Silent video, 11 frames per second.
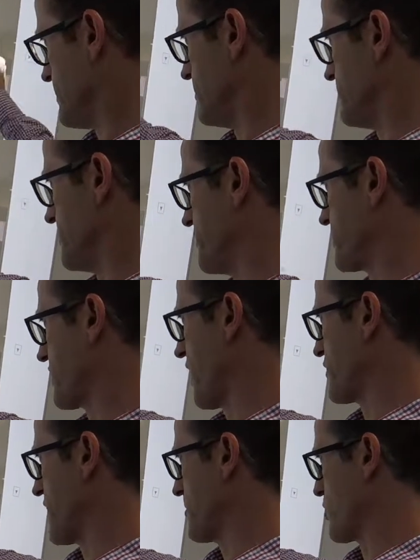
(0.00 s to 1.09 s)
the
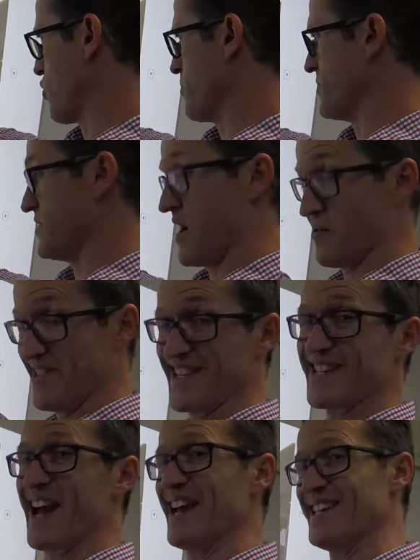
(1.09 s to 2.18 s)
DiscoveryLab equipment. Now in
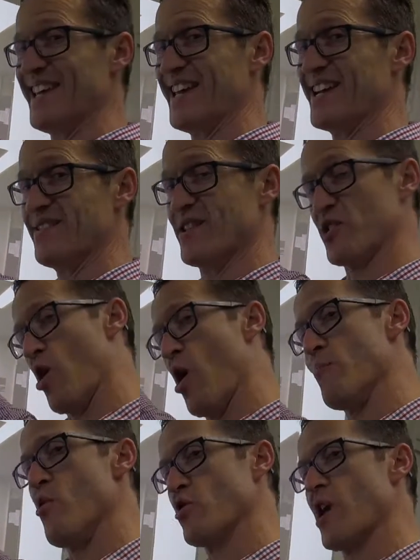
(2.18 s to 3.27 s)
this case here, there's a
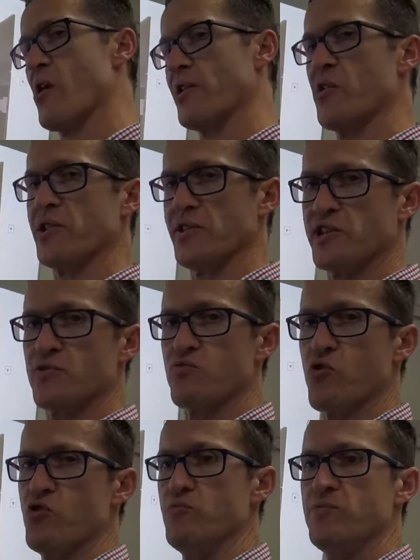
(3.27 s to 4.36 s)
lot more going on in this
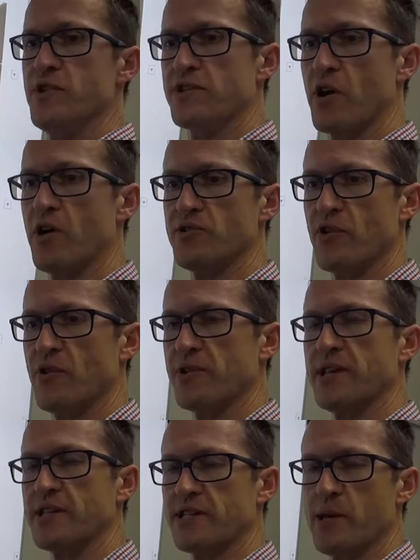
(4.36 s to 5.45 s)
room than goes on
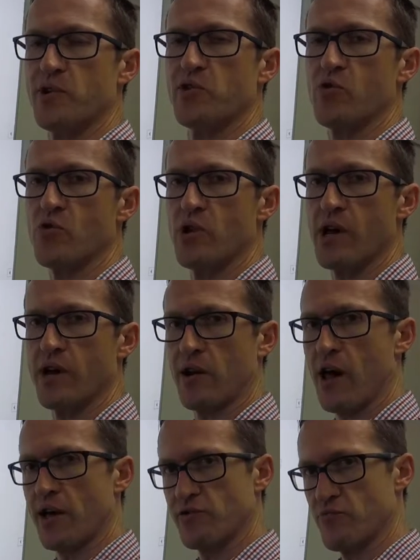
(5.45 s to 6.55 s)
in a typical
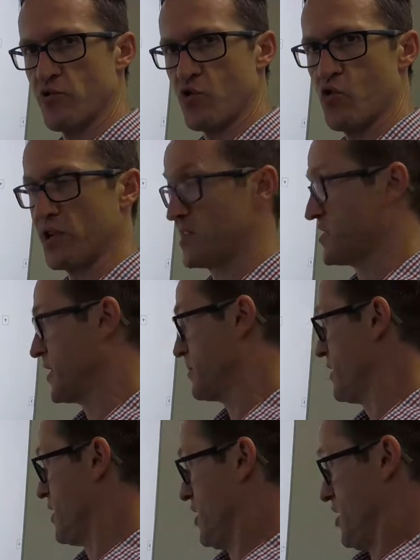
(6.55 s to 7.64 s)
classroom recording
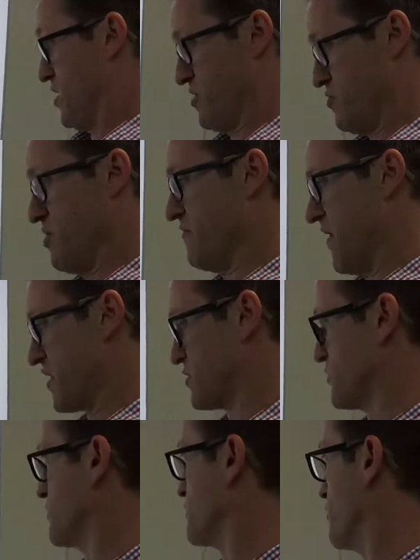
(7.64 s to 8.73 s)
setup. The room functions as a